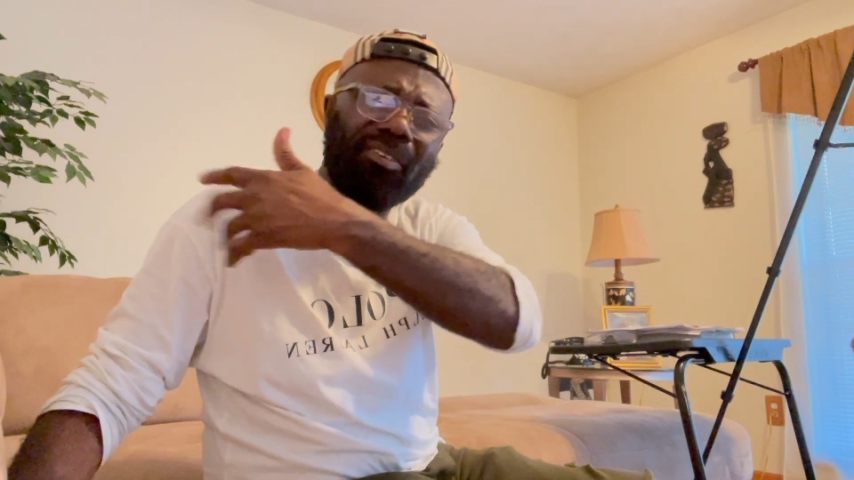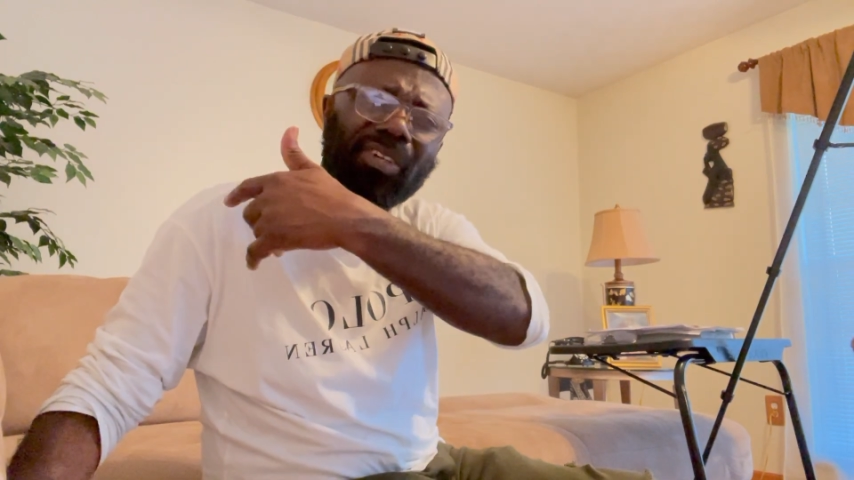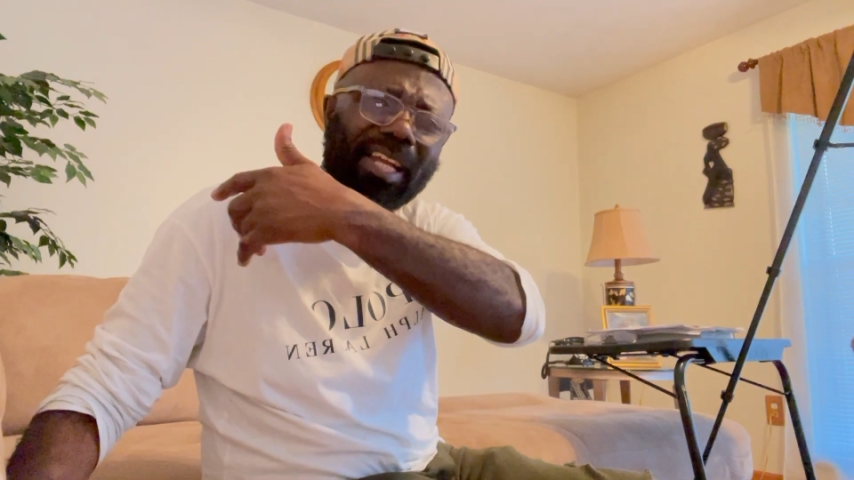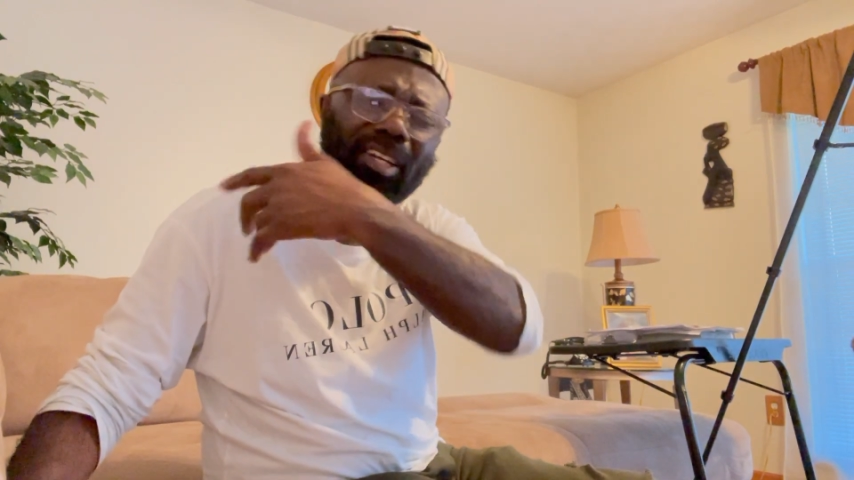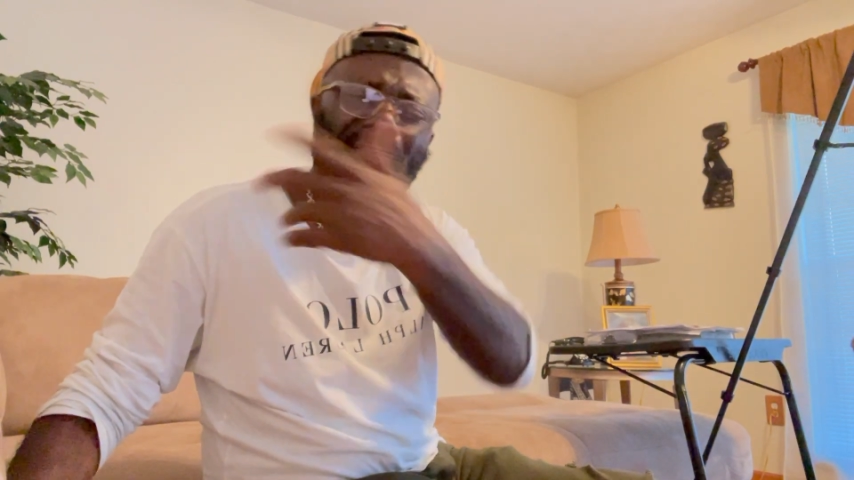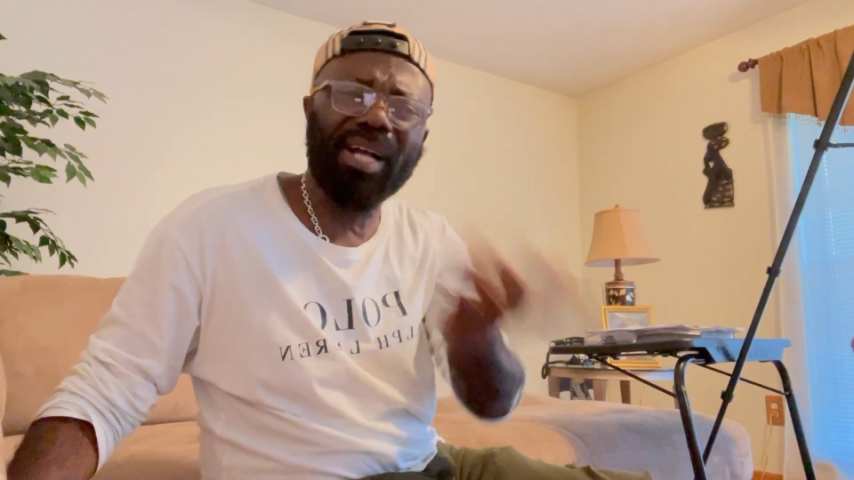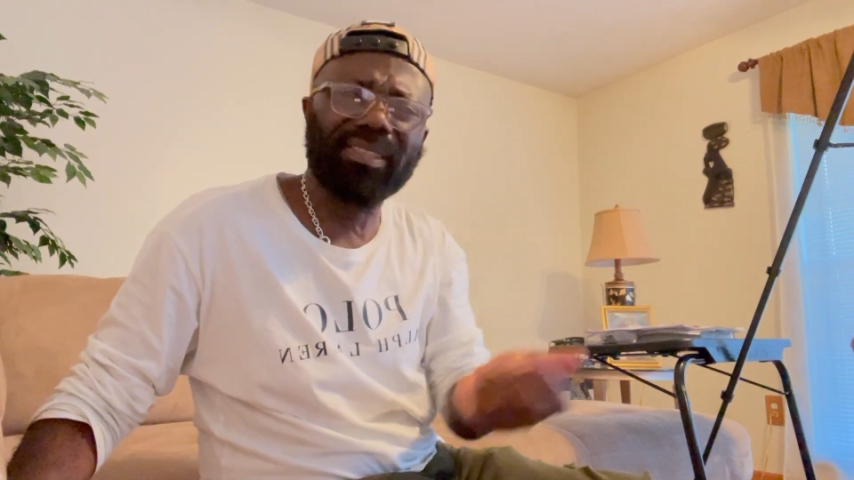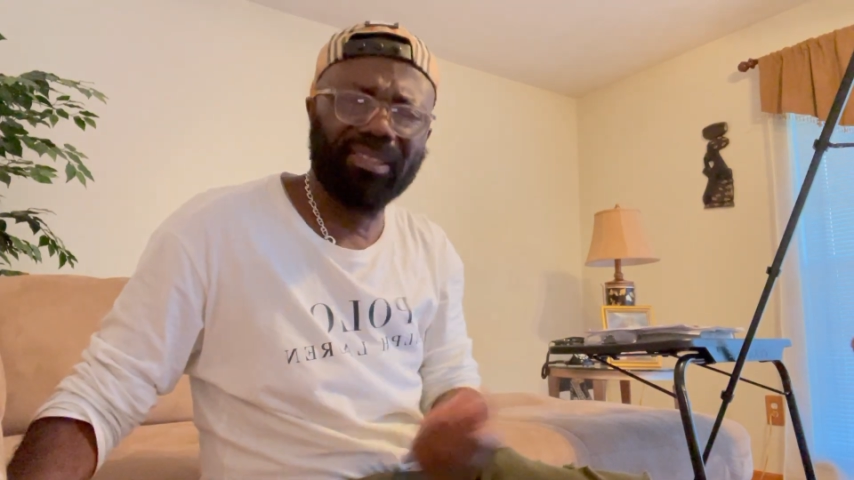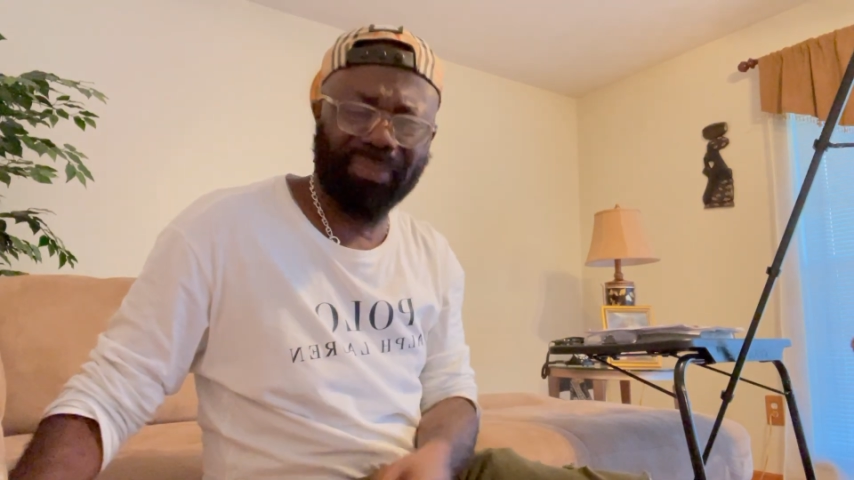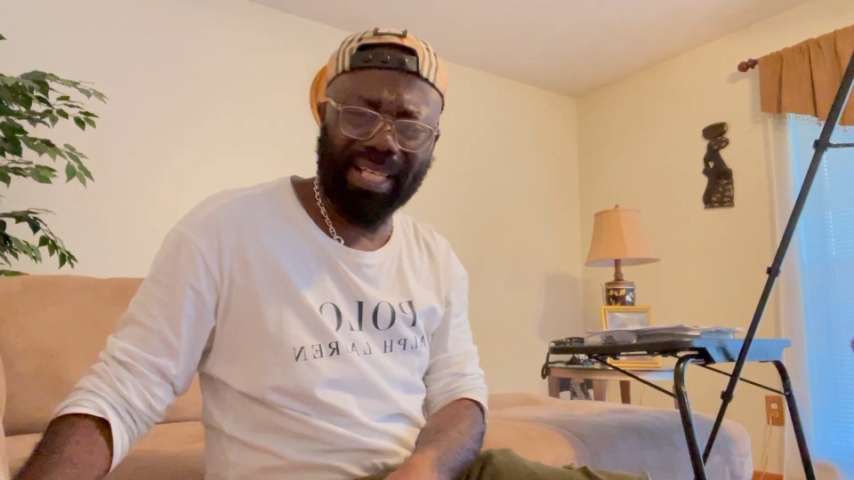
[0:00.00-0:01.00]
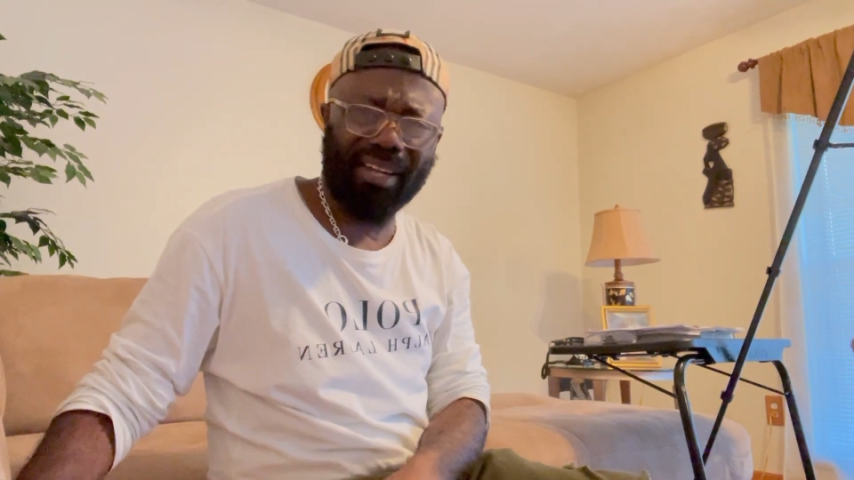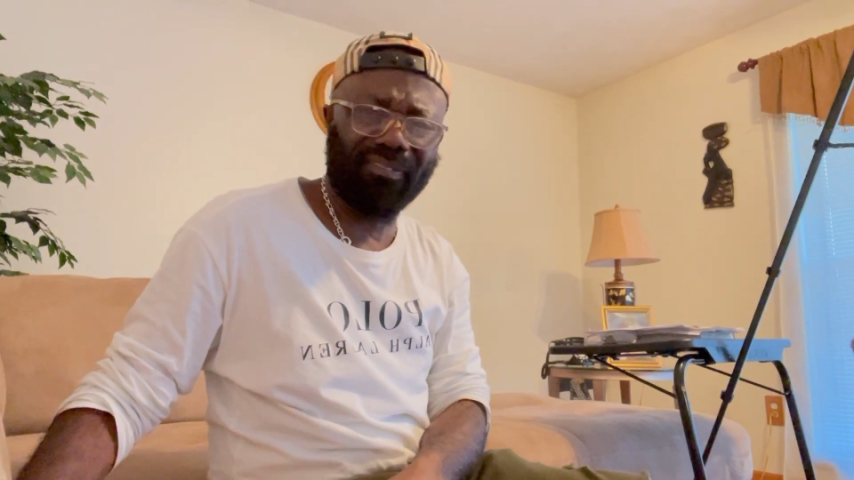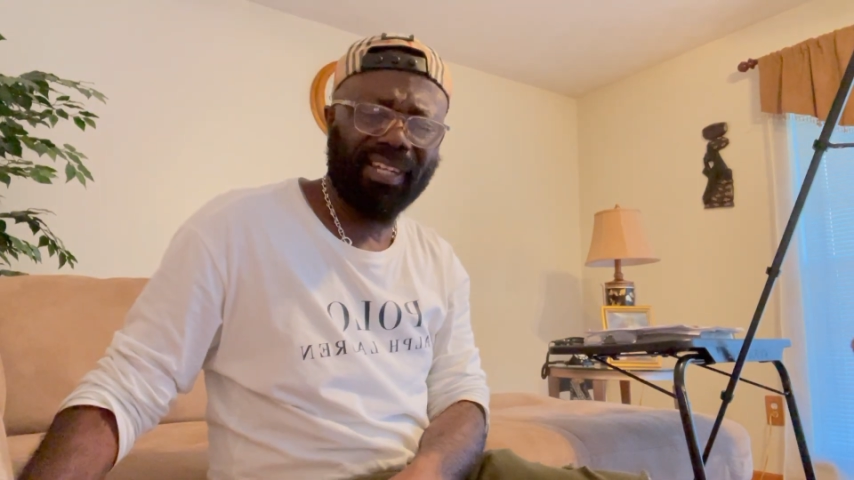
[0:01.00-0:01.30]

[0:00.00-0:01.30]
Elon Musk himself.